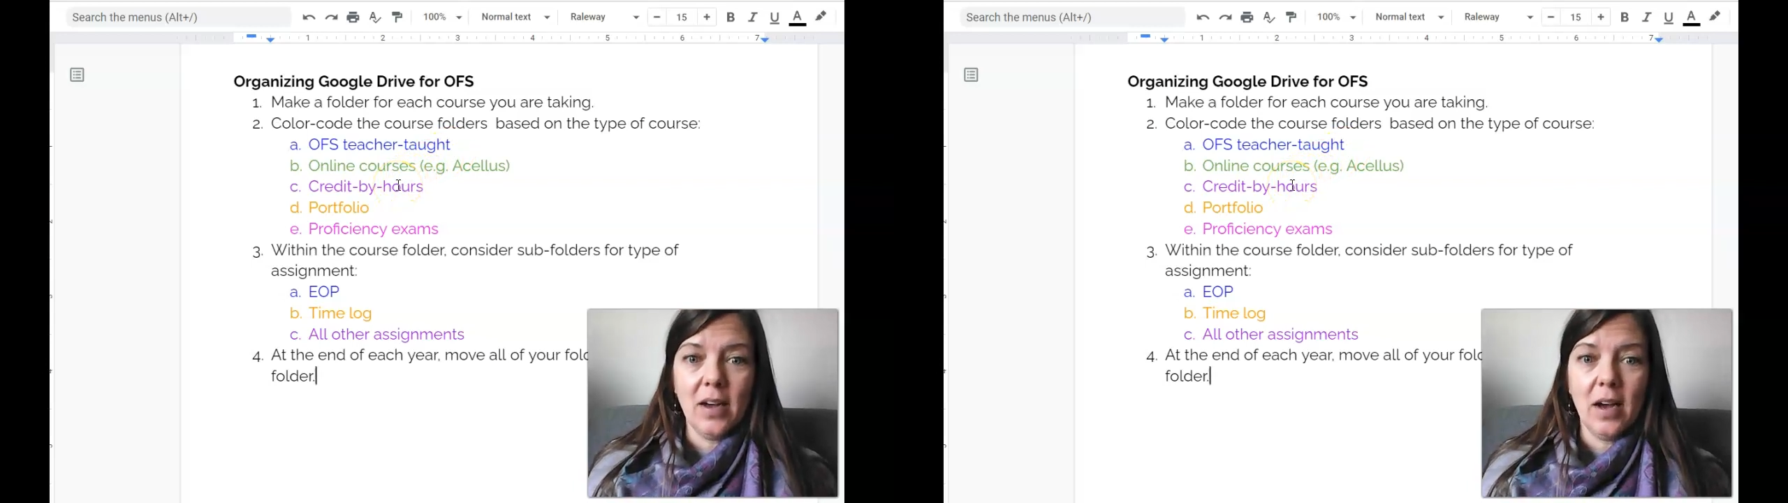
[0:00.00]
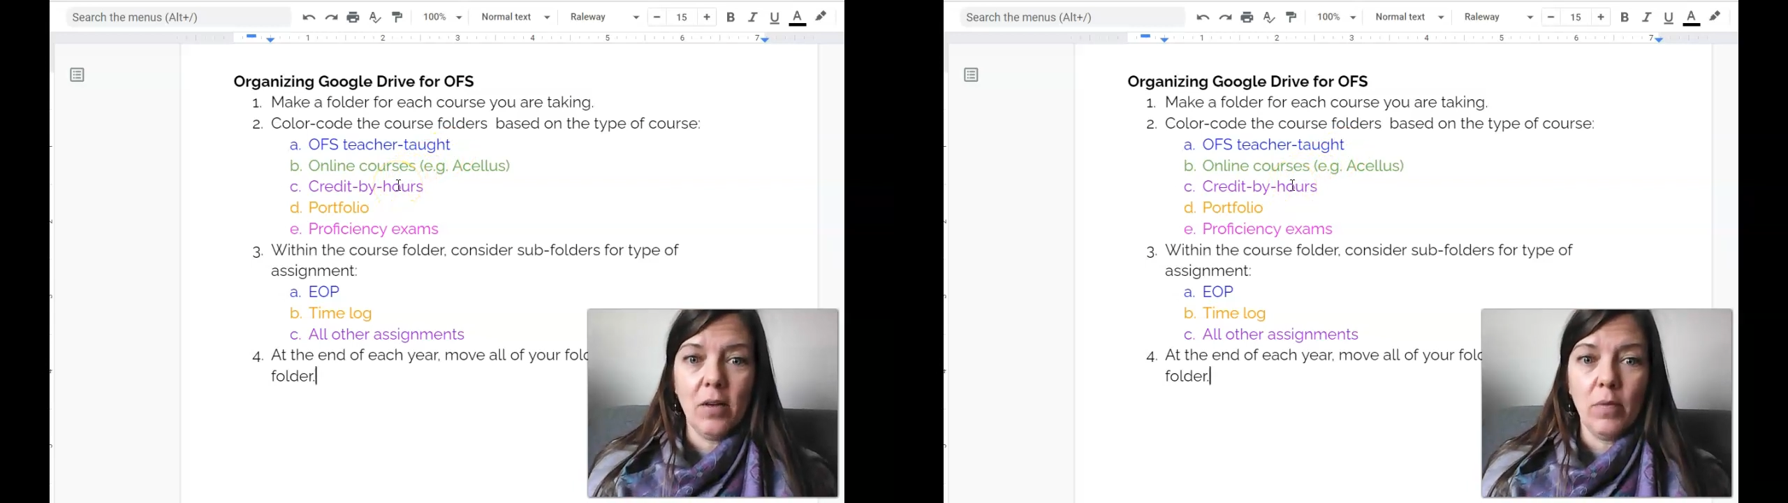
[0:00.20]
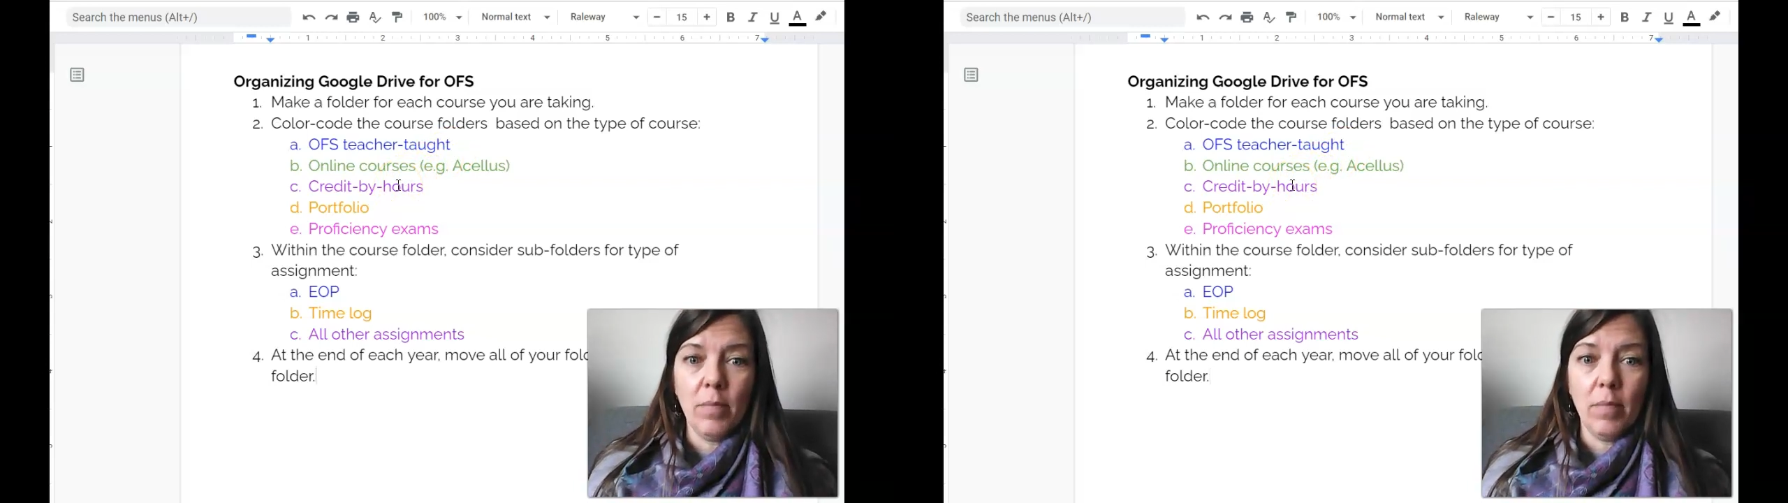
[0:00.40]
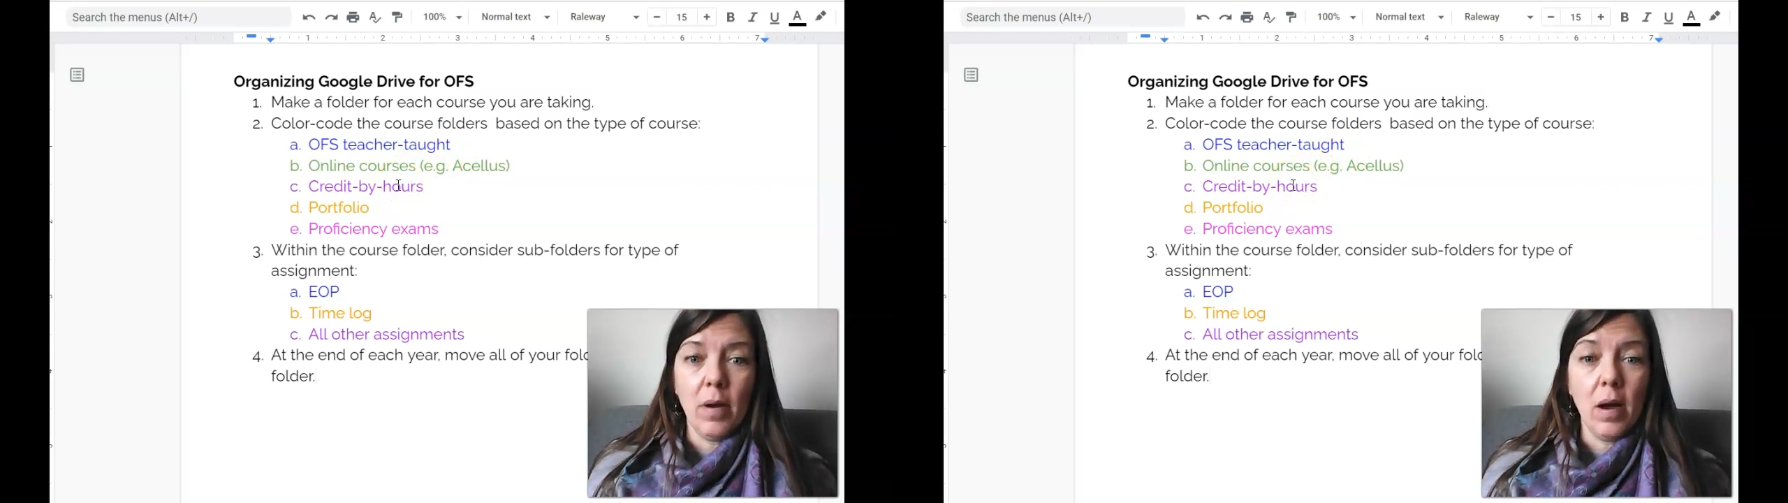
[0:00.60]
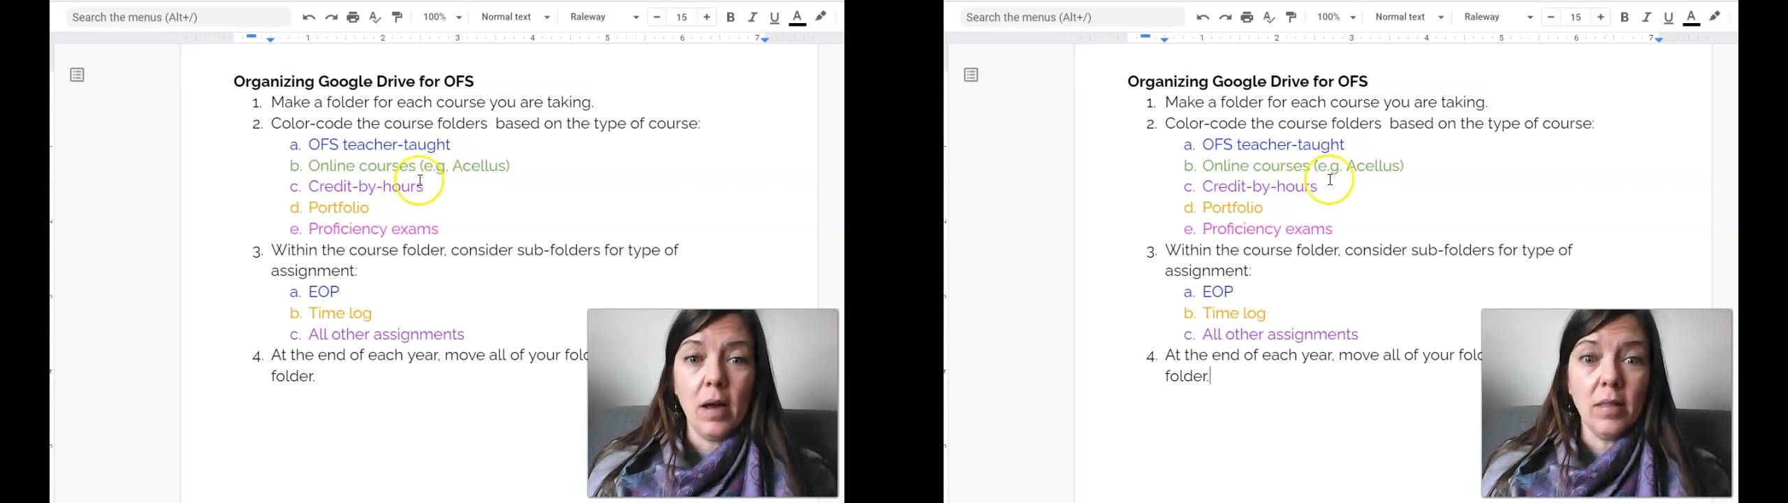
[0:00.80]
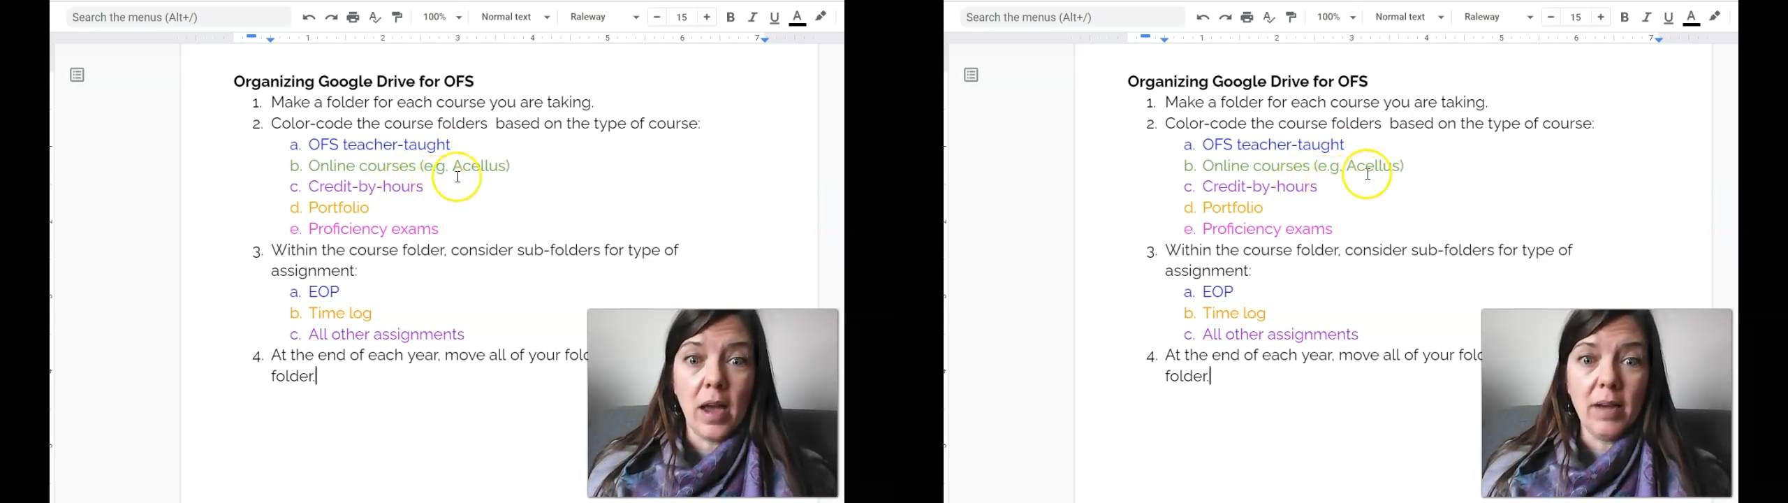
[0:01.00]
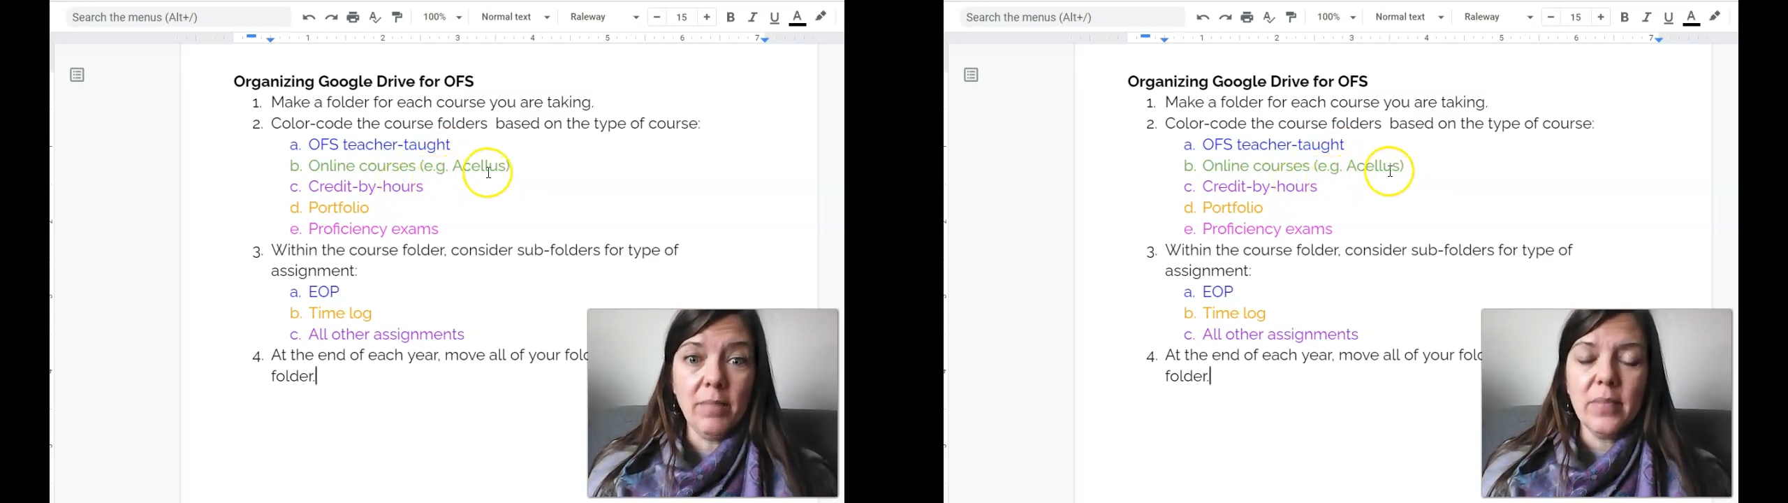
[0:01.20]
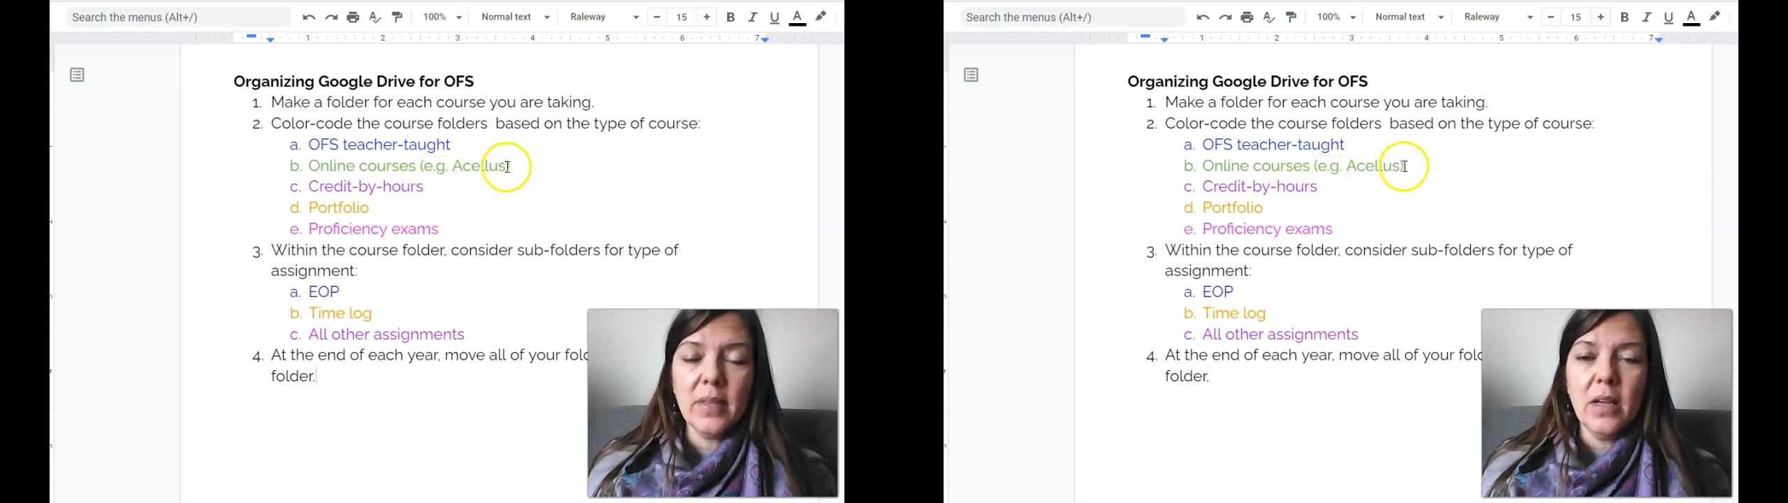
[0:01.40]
online.